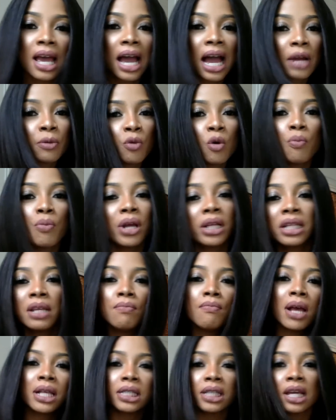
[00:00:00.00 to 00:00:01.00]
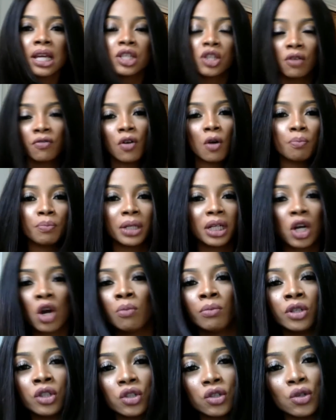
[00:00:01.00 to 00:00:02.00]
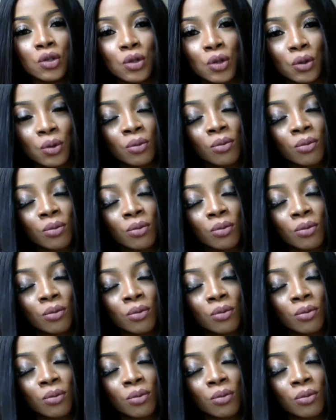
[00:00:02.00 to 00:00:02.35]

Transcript: and we'll bring the message of Unbecoming to you.